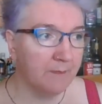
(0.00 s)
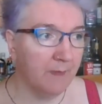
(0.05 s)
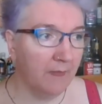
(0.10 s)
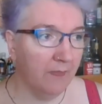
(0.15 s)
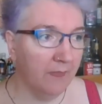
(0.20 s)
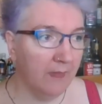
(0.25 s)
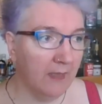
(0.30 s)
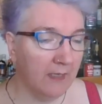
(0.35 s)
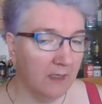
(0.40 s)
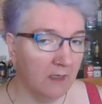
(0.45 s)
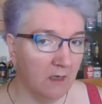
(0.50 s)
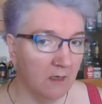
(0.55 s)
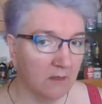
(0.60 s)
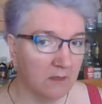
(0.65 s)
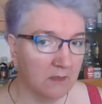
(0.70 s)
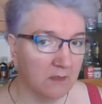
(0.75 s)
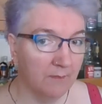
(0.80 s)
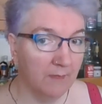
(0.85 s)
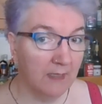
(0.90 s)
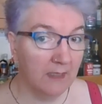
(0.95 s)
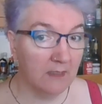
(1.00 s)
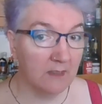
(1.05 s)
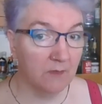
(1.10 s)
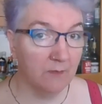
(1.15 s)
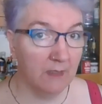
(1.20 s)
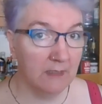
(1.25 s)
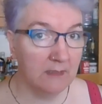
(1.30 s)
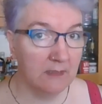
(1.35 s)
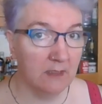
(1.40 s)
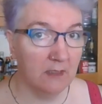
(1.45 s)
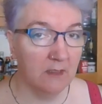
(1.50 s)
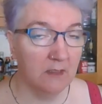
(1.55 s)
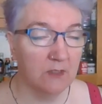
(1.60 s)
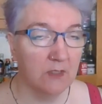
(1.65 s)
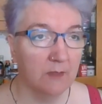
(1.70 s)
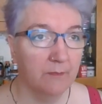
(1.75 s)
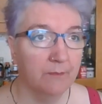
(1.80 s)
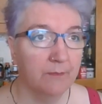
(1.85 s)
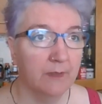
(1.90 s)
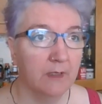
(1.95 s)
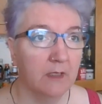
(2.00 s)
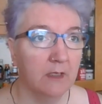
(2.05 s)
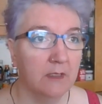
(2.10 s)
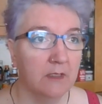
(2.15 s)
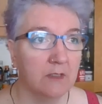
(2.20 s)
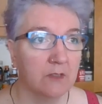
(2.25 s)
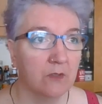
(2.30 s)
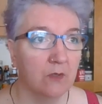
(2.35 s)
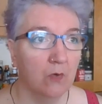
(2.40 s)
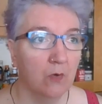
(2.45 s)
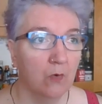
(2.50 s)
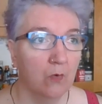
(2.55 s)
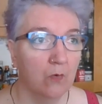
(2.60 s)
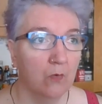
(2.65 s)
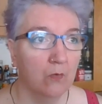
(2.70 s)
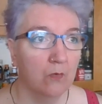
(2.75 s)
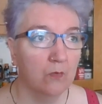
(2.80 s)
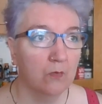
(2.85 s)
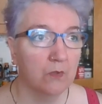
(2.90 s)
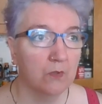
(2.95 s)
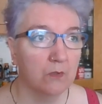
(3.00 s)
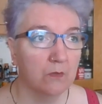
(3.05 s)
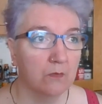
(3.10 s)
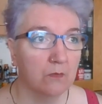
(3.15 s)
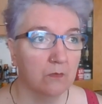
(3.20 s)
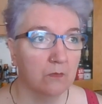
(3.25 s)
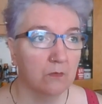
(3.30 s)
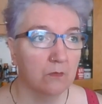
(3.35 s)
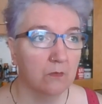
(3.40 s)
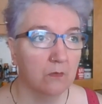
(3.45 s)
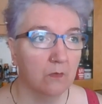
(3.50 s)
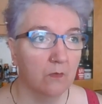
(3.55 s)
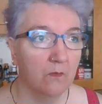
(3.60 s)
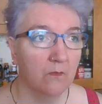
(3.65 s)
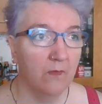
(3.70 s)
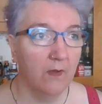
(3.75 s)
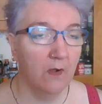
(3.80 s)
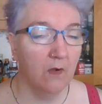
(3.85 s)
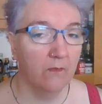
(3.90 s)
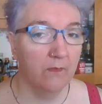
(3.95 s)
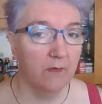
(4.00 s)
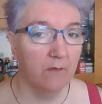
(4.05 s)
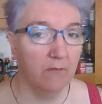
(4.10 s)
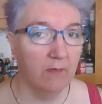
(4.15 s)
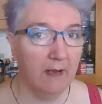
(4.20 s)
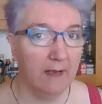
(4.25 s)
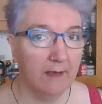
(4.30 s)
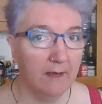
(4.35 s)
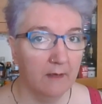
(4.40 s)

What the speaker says: It's called the Velvet Raglan, I think.